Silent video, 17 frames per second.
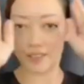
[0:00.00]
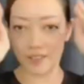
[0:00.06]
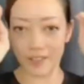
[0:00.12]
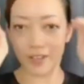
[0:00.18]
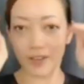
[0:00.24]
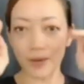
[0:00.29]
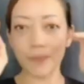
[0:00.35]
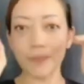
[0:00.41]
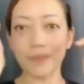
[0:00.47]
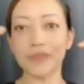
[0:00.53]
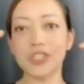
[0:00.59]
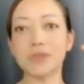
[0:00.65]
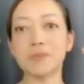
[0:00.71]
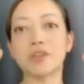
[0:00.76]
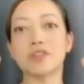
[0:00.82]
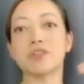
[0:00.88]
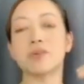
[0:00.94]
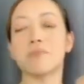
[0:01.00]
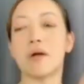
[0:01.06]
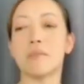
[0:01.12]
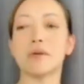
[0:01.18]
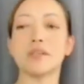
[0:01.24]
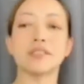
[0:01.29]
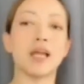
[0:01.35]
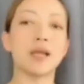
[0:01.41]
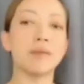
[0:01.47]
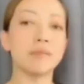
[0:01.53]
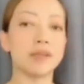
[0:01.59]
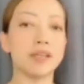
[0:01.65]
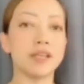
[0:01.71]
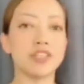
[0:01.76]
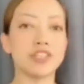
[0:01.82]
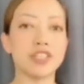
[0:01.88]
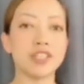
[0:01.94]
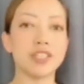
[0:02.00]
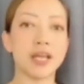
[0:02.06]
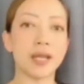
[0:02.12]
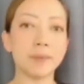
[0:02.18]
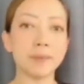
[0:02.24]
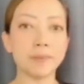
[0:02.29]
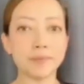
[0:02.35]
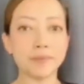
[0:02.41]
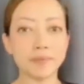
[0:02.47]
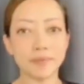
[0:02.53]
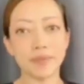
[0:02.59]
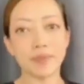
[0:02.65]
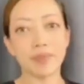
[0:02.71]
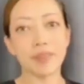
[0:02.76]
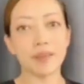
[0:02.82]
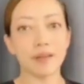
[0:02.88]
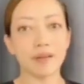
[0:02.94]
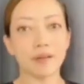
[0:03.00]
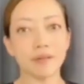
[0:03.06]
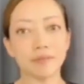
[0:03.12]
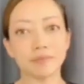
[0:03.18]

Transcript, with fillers: you know, special mama time, connection time? So